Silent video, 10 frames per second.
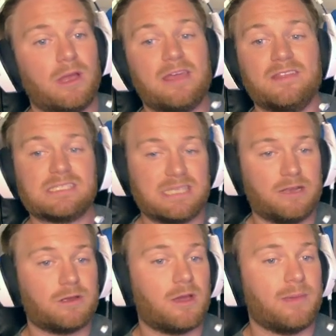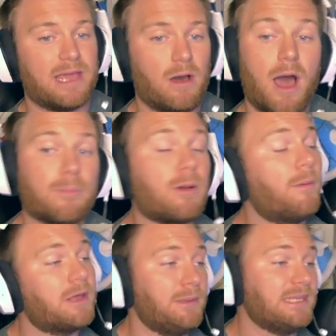in this scenario coming out, I'm probably
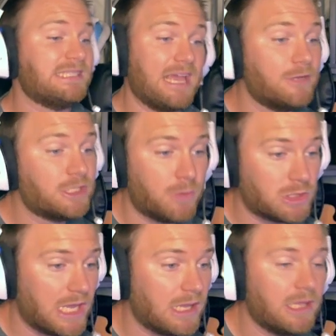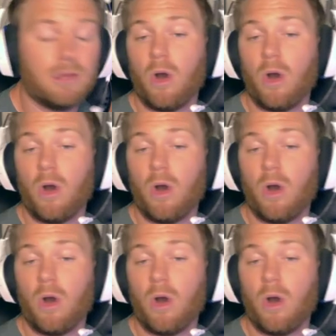going to be damaged most likely,